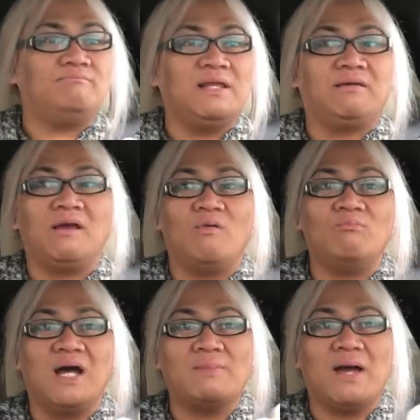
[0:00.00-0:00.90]
Milk your
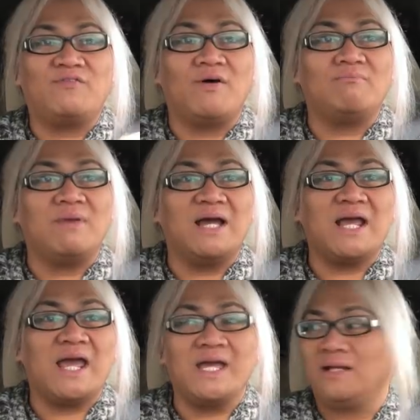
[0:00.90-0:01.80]
mama for
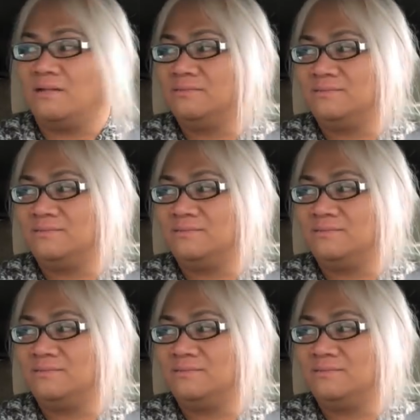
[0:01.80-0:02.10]
money.